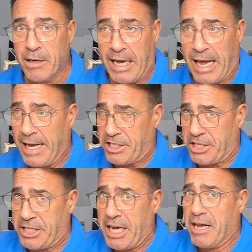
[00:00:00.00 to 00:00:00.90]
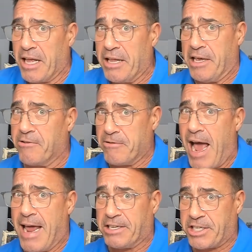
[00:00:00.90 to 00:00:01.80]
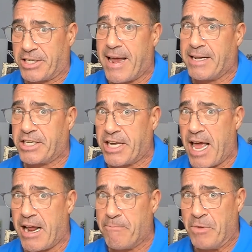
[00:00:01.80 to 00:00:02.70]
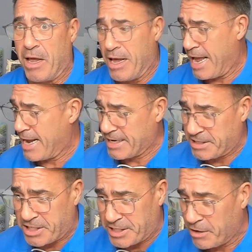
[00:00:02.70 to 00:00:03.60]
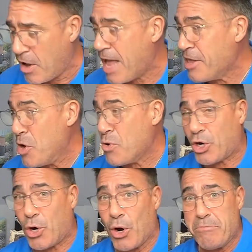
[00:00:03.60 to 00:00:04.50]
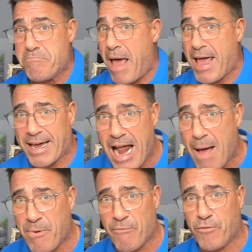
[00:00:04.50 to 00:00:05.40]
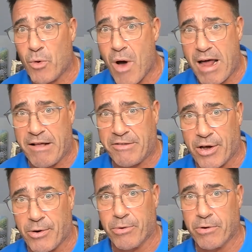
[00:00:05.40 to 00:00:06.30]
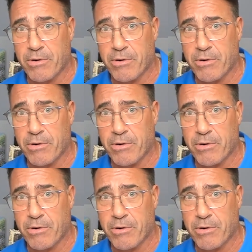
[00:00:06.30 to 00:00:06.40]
He's still in the United States Senate. He could still, you couldn't make it up if you wanted to.